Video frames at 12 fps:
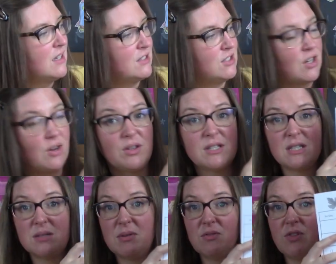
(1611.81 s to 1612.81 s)
So this
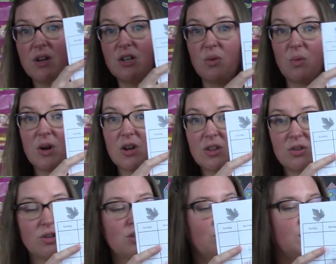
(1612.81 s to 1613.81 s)
has been fun to work
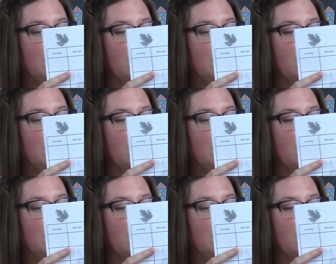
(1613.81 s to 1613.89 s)
through.